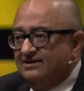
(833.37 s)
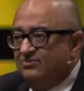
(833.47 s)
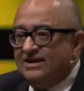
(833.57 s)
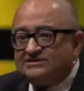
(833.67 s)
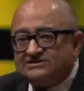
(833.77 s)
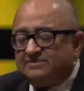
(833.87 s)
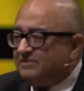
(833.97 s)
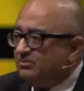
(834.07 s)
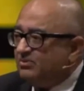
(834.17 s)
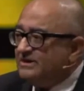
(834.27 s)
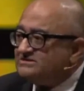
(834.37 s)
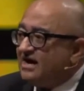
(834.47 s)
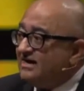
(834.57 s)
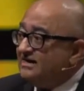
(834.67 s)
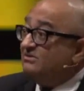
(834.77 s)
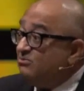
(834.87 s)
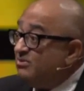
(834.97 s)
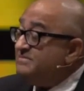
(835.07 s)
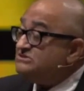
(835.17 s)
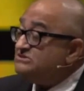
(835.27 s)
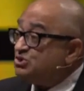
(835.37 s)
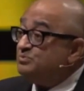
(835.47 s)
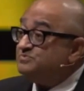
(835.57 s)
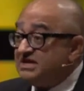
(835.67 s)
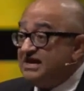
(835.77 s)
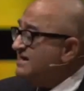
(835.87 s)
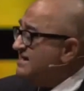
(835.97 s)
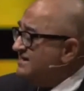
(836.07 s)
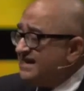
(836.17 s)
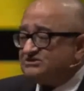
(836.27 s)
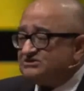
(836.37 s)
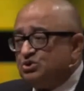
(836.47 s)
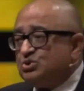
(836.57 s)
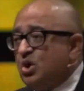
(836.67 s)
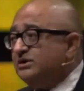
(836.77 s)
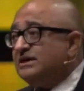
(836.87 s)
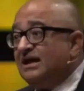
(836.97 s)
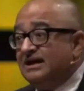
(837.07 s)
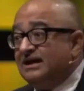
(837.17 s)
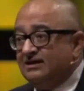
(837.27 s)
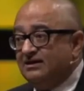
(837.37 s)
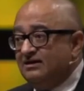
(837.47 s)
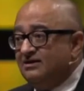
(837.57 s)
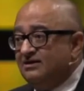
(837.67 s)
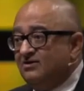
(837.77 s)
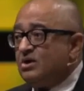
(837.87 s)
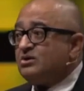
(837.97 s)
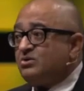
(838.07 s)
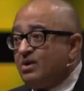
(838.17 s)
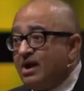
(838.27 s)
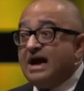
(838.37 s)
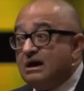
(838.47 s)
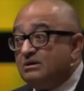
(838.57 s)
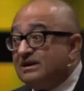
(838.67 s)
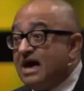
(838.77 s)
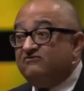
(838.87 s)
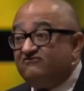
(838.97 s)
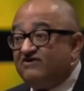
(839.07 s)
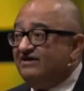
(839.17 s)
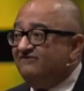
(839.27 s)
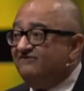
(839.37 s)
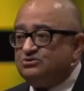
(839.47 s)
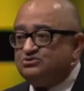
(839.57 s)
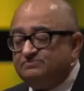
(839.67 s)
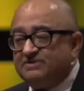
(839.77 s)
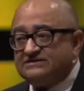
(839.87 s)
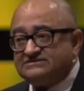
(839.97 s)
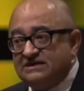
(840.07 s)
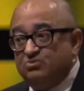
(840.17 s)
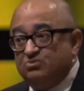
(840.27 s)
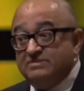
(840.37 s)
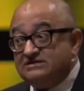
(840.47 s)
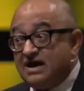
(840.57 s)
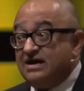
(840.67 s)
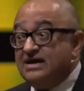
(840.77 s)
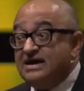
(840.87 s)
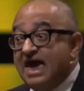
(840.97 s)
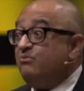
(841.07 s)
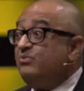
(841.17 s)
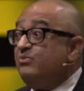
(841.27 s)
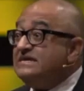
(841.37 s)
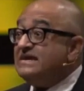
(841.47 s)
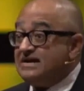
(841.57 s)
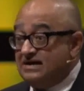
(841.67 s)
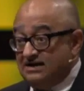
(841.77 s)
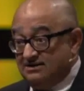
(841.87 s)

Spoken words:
When Aqsa Parvez died, there were women's groups saying, that's not honor killing. For crying out loud, 5,000 Pakistani women die every year.